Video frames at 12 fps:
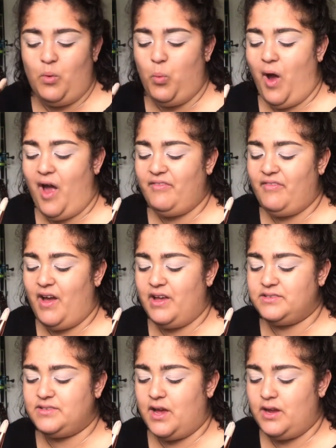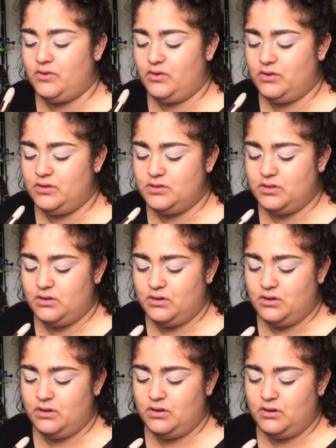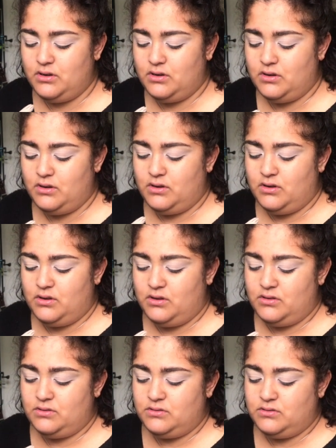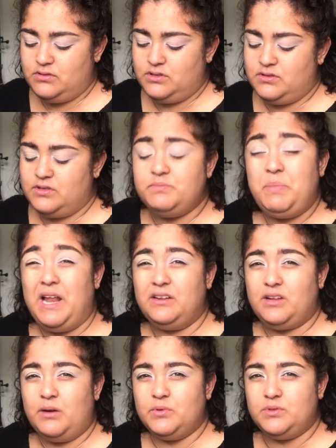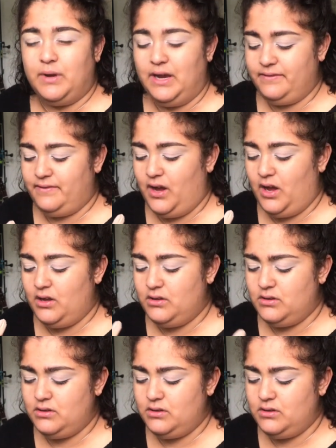Wi-Fi sign on it? Does this palette come with Wi-Fi?